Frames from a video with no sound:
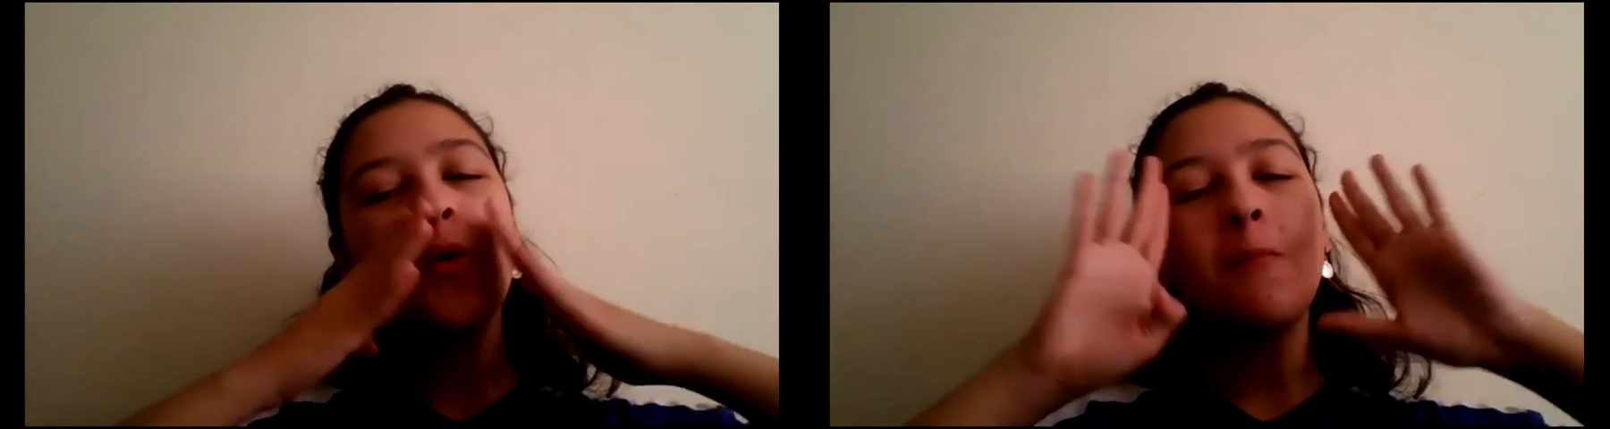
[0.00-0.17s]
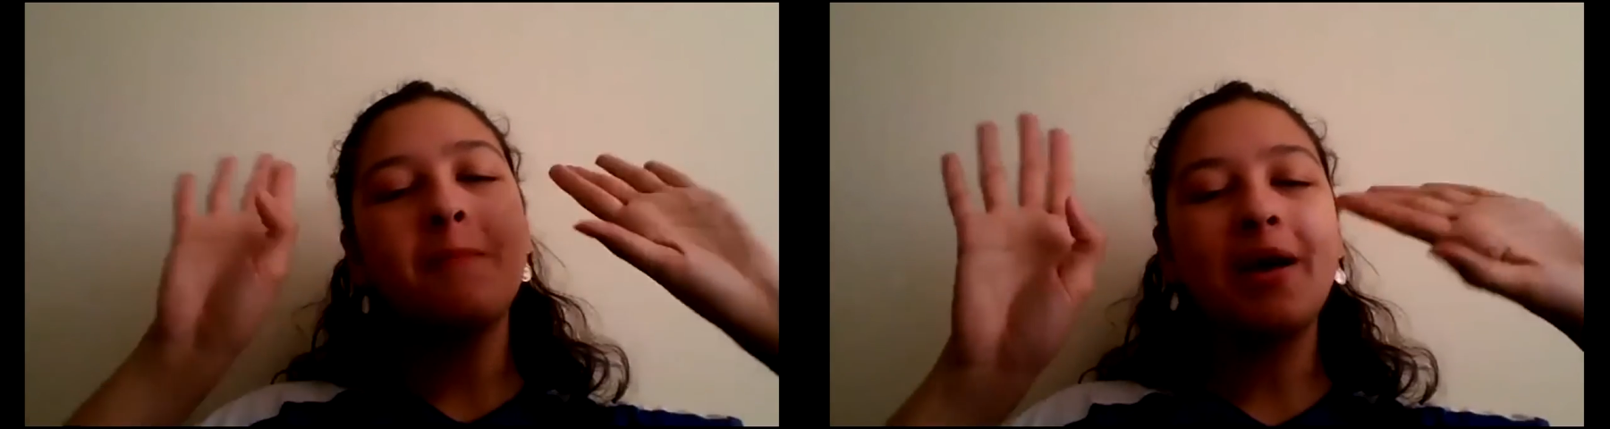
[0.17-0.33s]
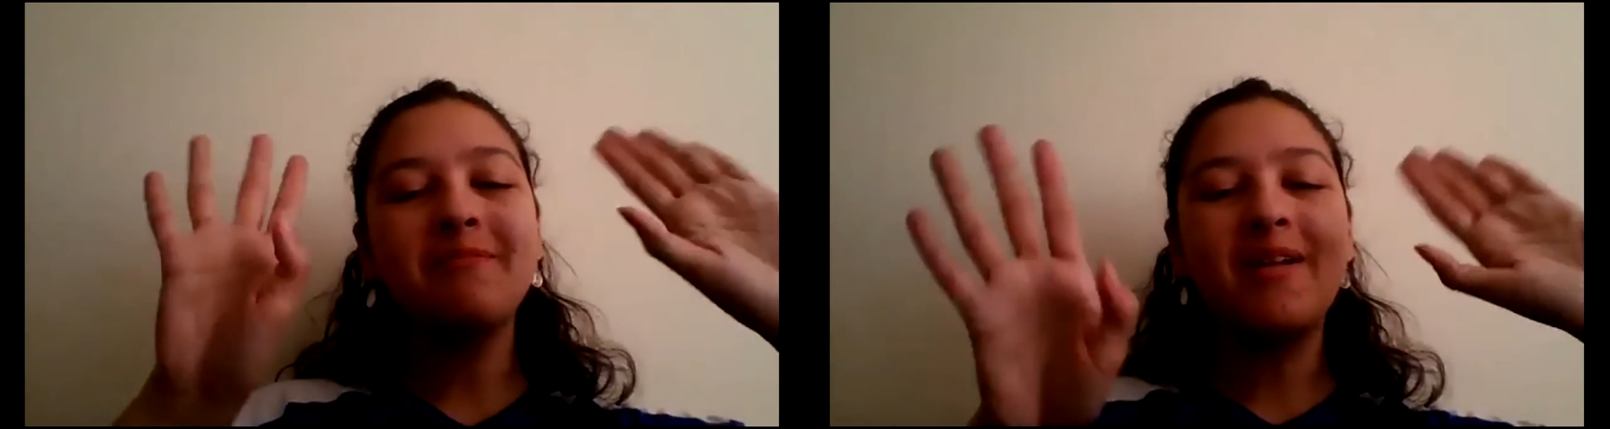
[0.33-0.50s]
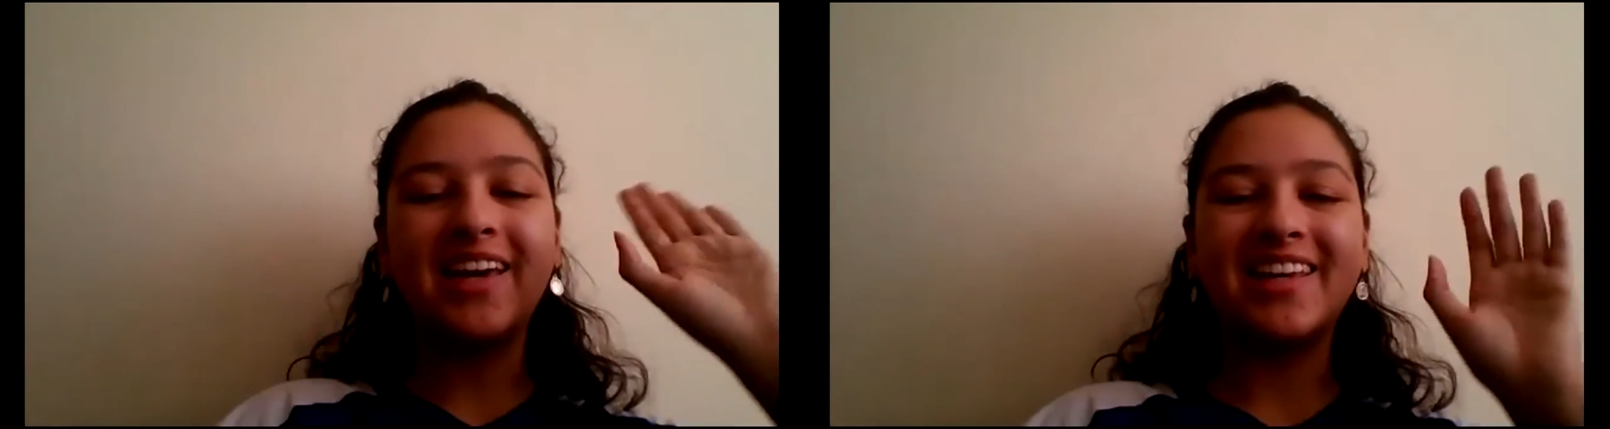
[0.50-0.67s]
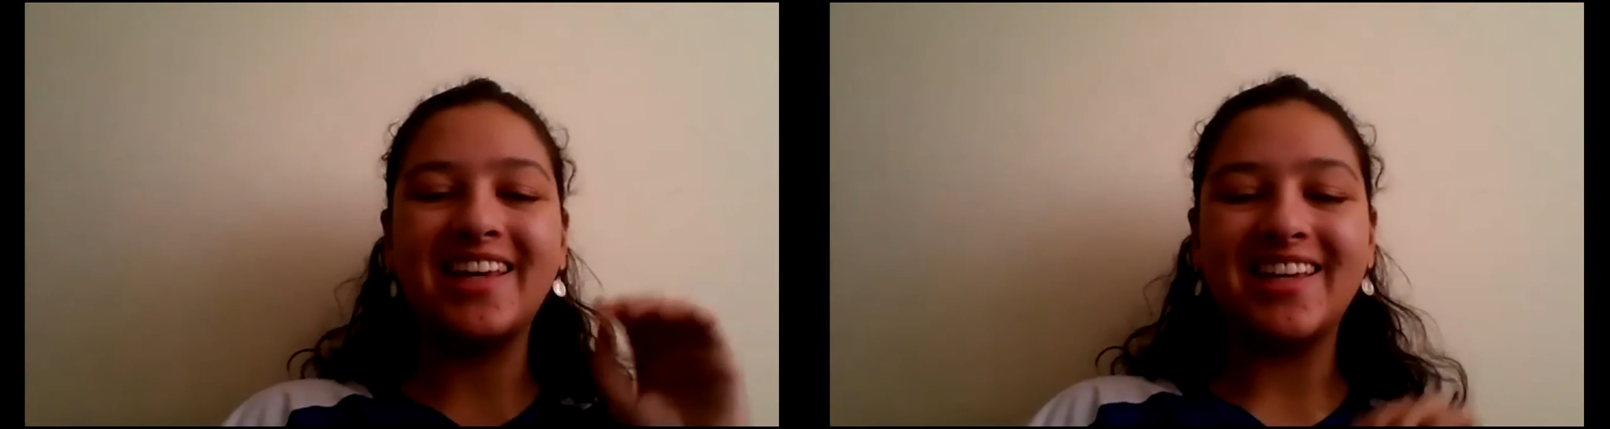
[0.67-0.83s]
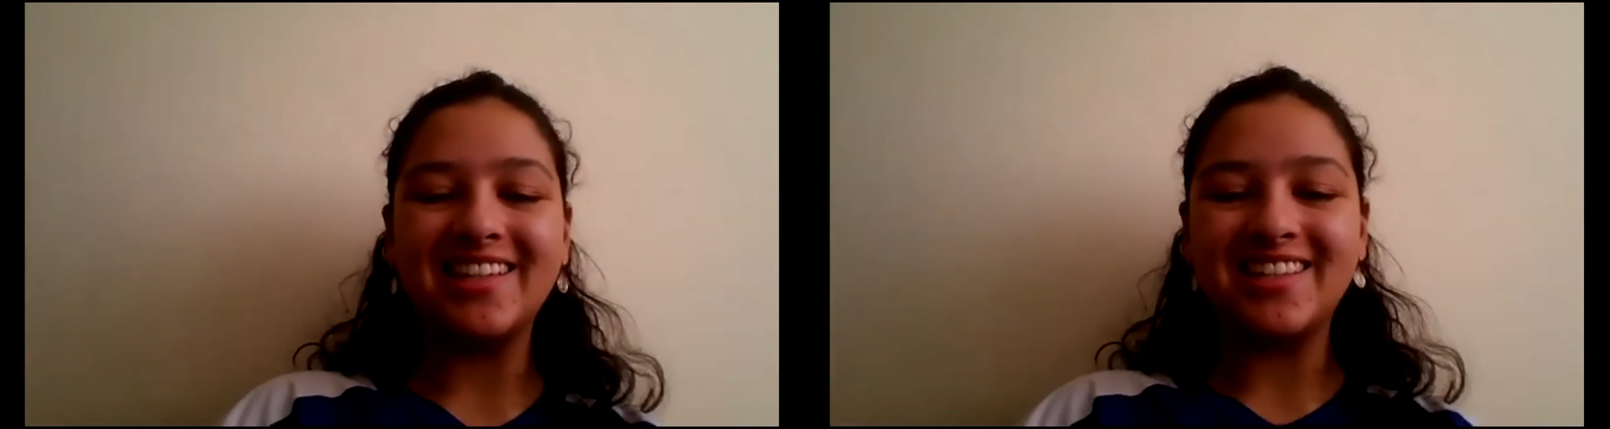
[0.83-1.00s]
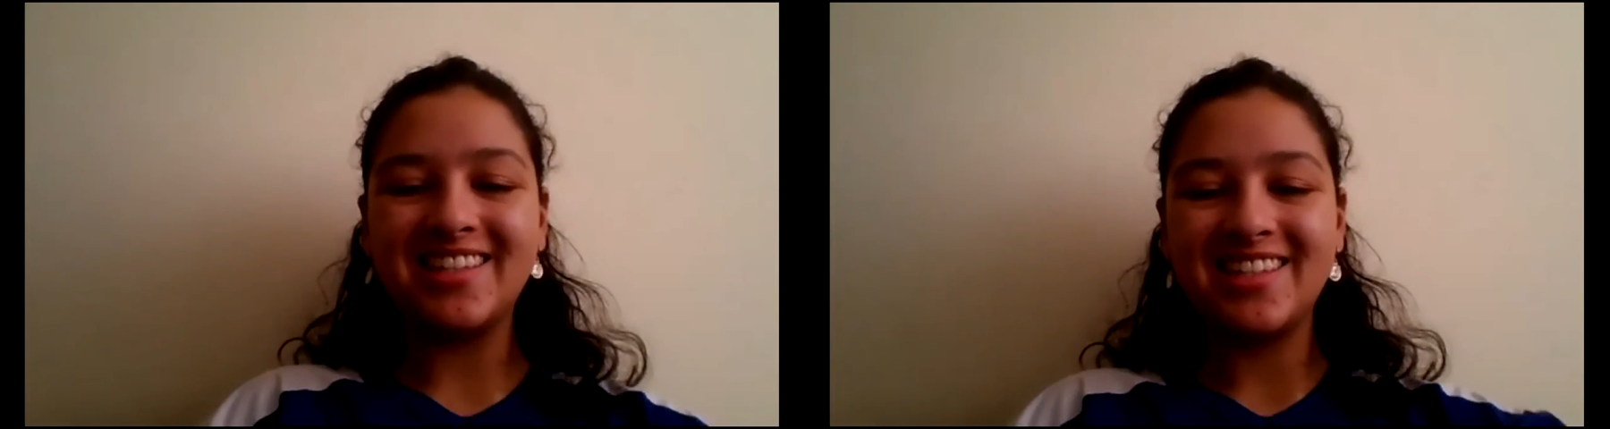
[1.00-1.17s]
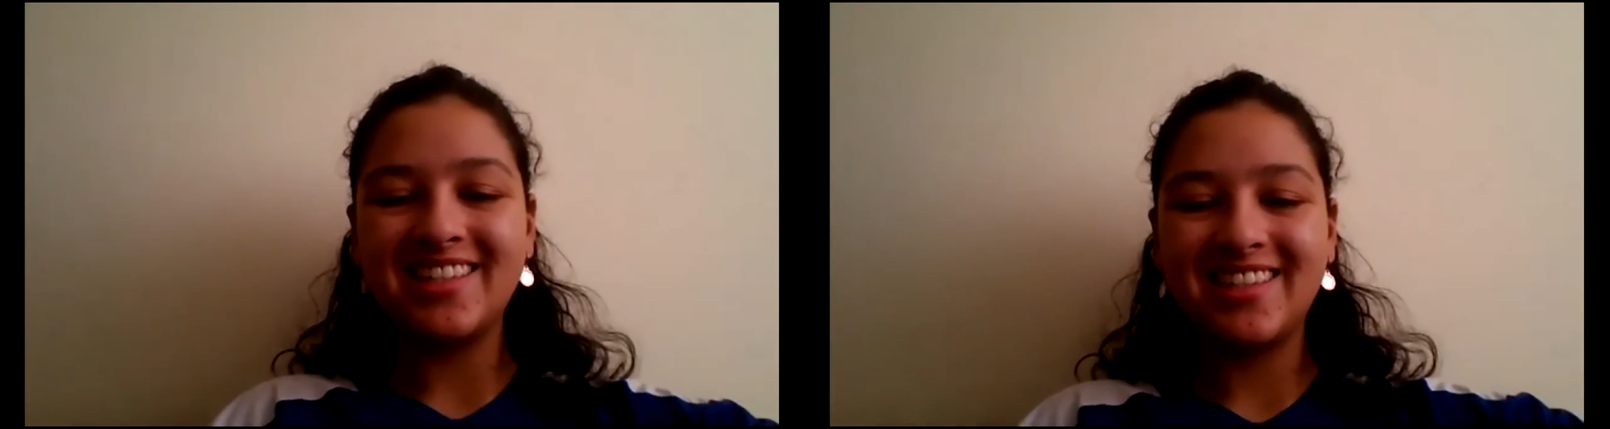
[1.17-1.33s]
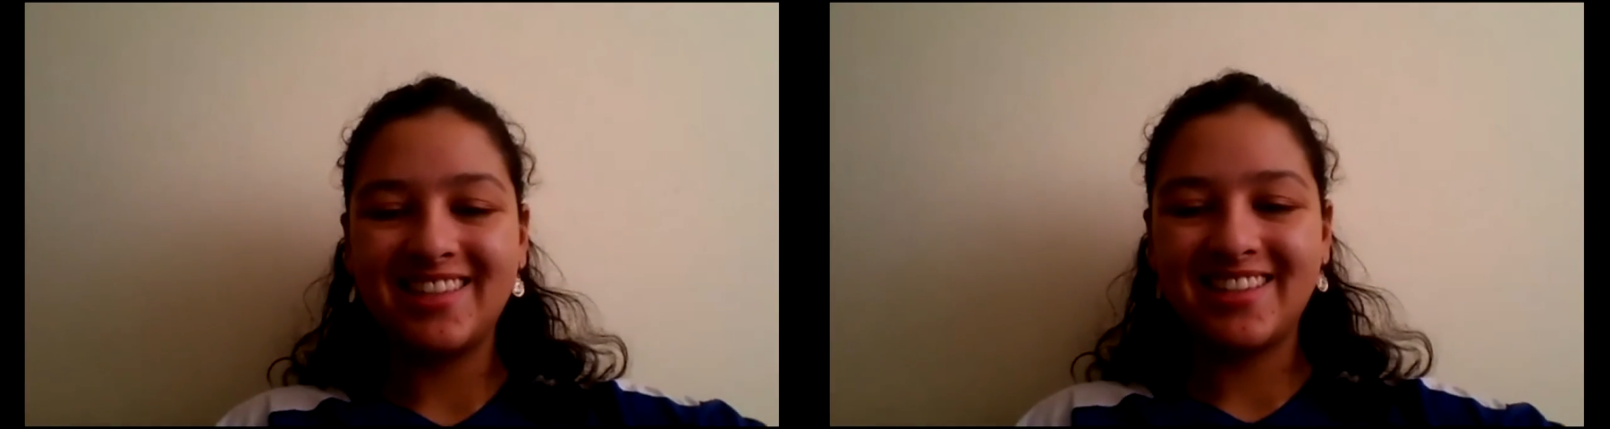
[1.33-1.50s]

Bye-bye, kids.